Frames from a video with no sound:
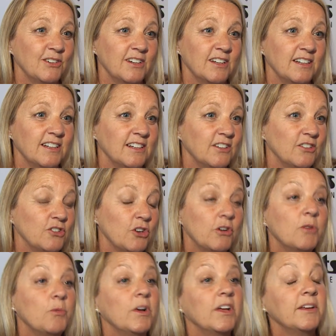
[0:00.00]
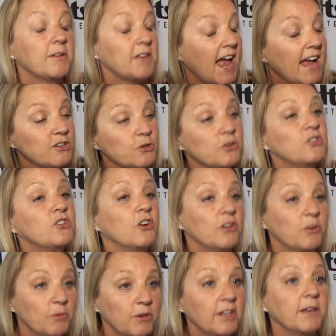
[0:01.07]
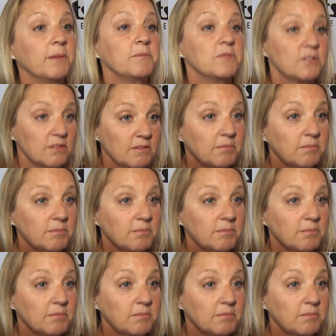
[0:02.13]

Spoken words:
it. Jody Williams,